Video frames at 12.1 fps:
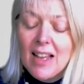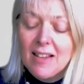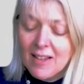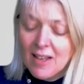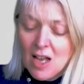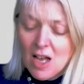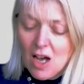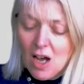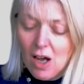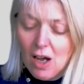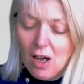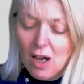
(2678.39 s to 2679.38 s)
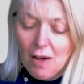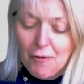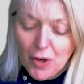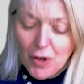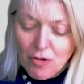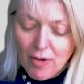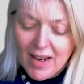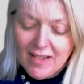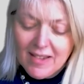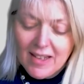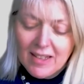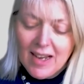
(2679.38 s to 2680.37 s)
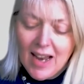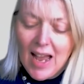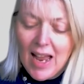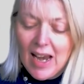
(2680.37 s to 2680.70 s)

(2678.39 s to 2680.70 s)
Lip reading: a fundraising day,